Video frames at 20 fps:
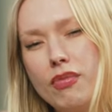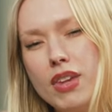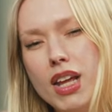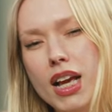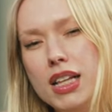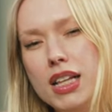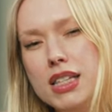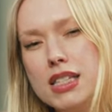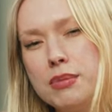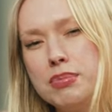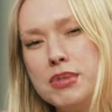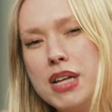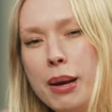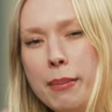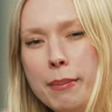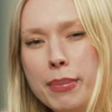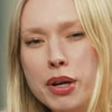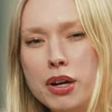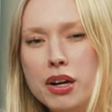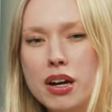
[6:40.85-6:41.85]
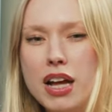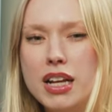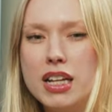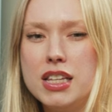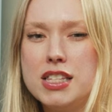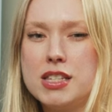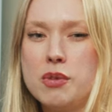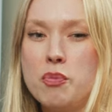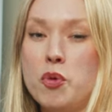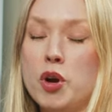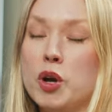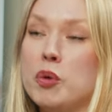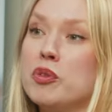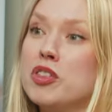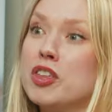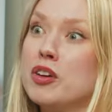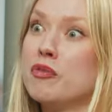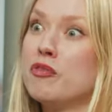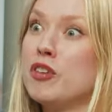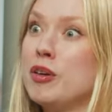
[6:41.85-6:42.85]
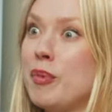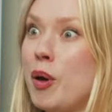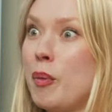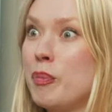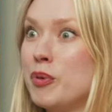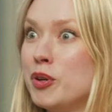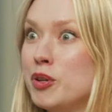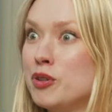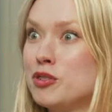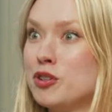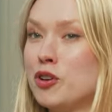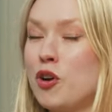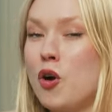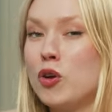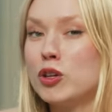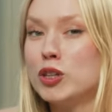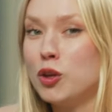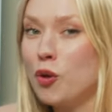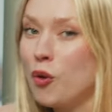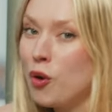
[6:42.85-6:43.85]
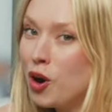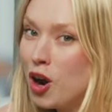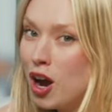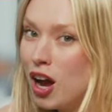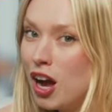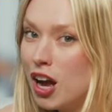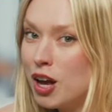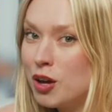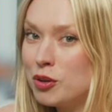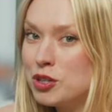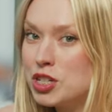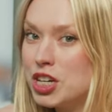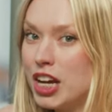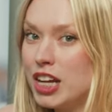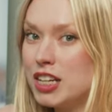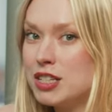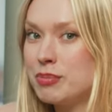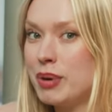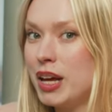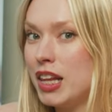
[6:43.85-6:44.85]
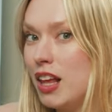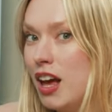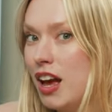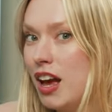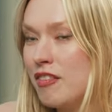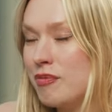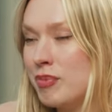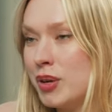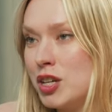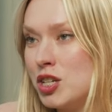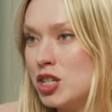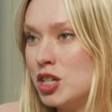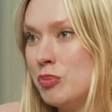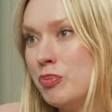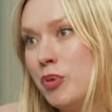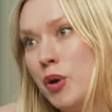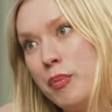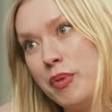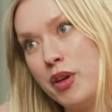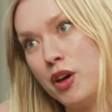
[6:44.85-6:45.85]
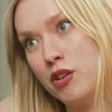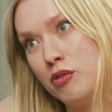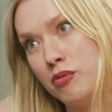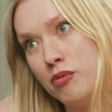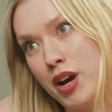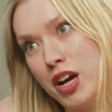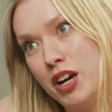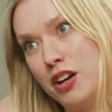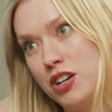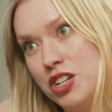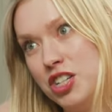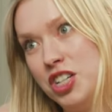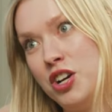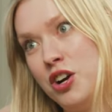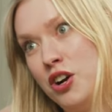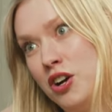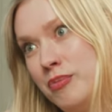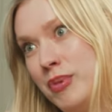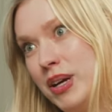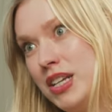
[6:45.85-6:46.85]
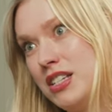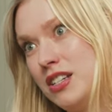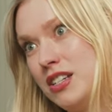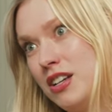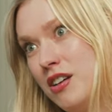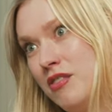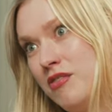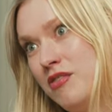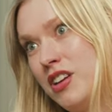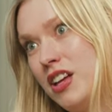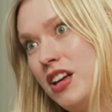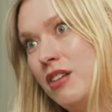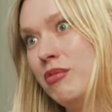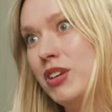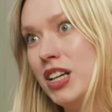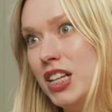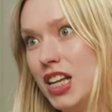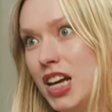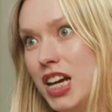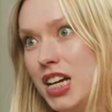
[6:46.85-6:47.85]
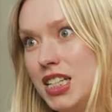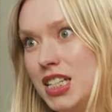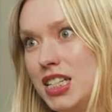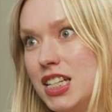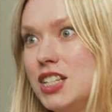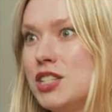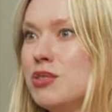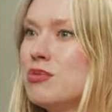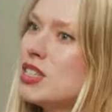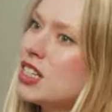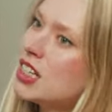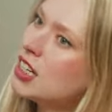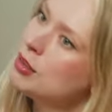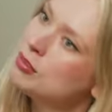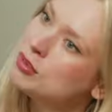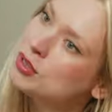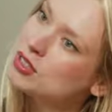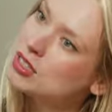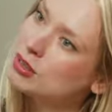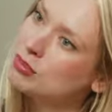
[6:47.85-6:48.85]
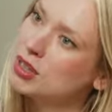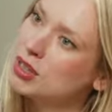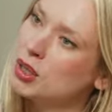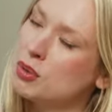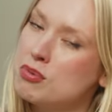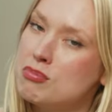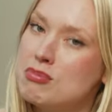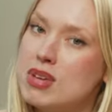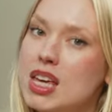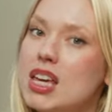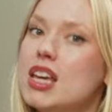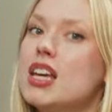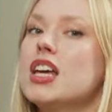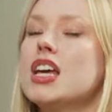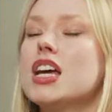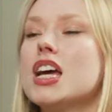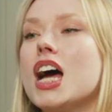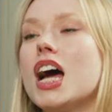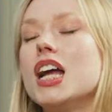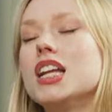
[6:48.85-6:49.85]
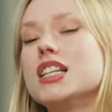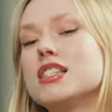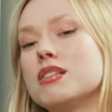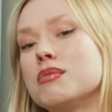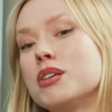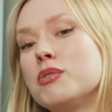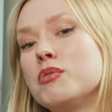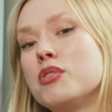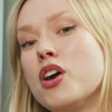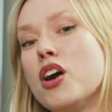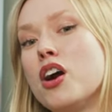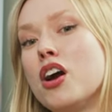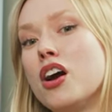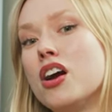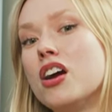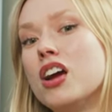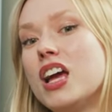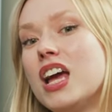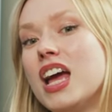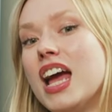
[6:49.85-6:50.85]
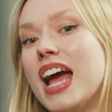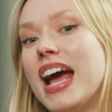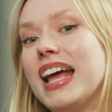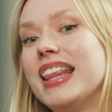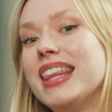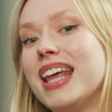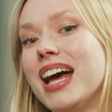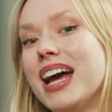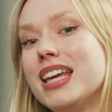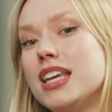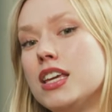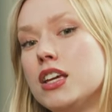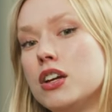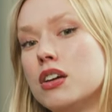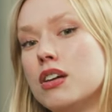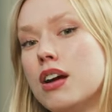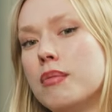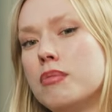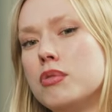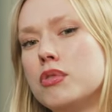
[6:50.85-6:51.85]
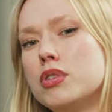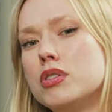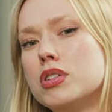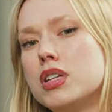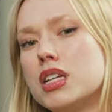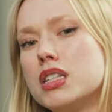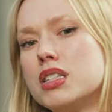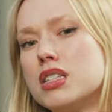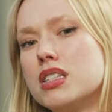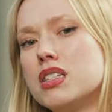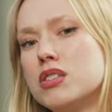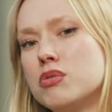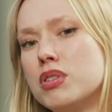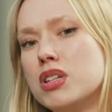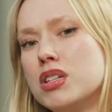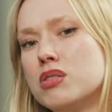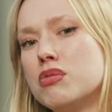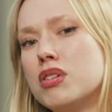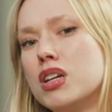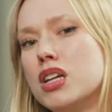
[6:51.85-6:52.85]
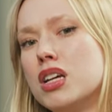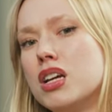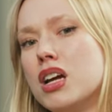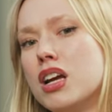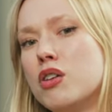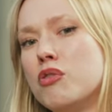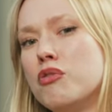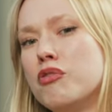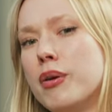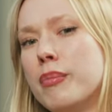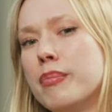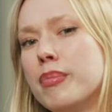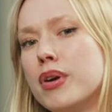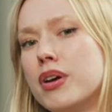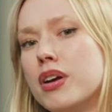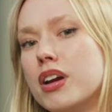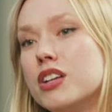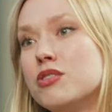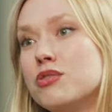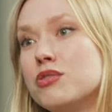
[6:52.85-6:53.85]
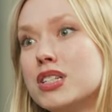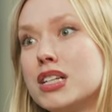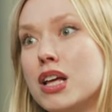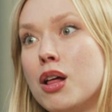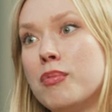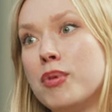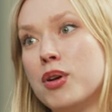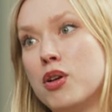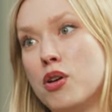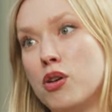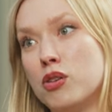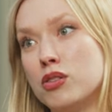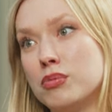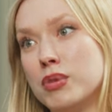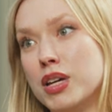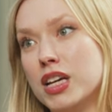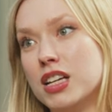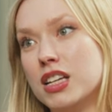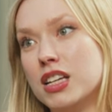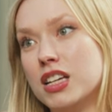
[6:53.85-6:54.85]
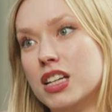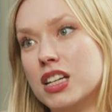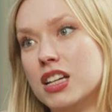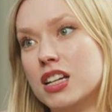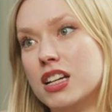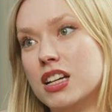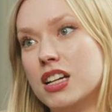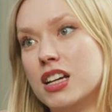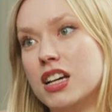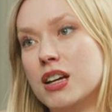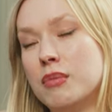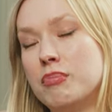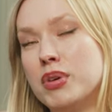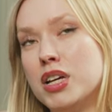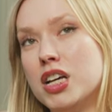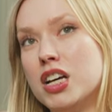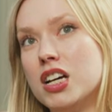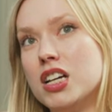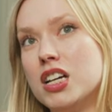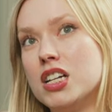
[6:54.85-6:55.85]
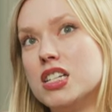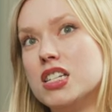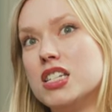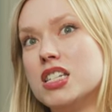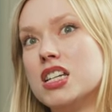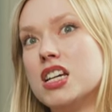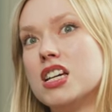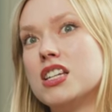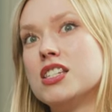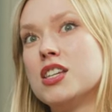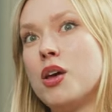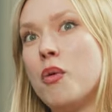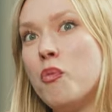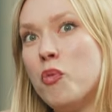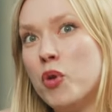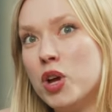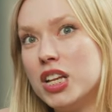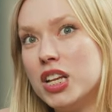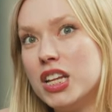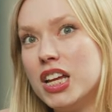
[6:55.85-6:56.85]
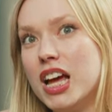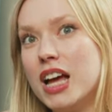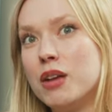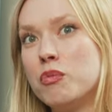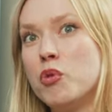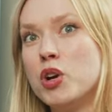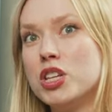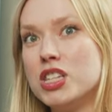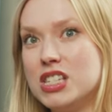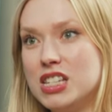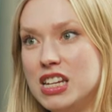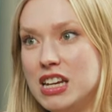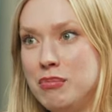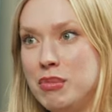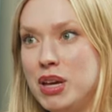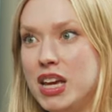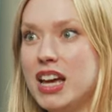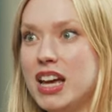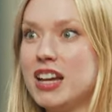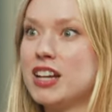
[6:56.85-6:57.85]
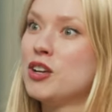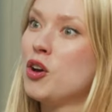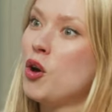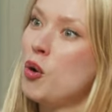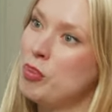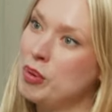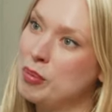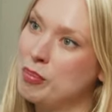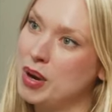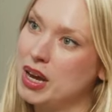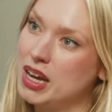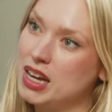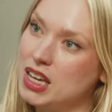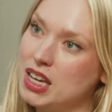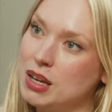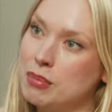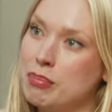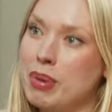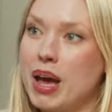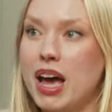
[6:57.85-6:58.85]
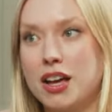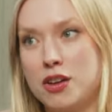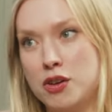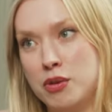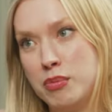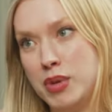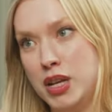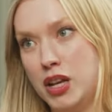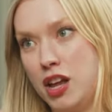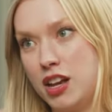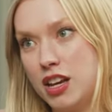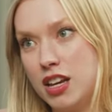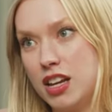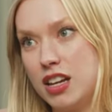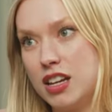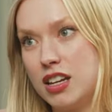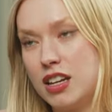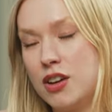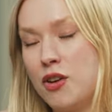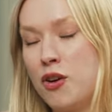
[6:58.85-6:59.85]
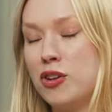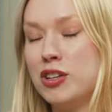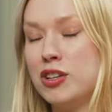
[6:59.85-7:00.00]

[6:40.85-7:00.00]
in September. I did some work with a female producer called Laura, who changed my life because she put me on a record. She heard my oh, stuff, oh, nice. really liked it. She was like, come do something with me. I did something with her. And that year, I'm going to guess this is 2020, yeah, uh, November, Idris Elba called me. Oh, nice. Because someone that had once seen me at an open mic in Peckham in London called